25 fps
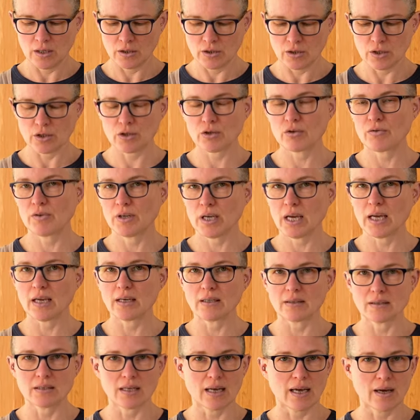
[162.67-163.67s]
to
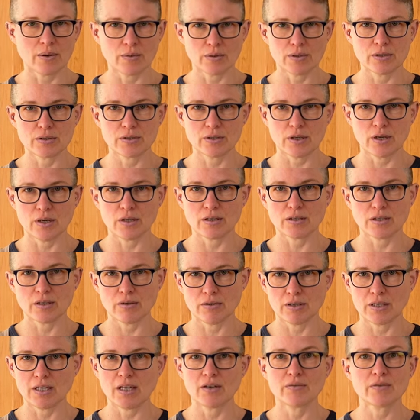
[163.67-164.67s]
create our starter
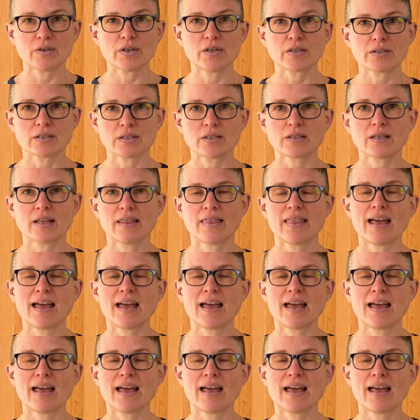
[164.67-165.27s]
and give us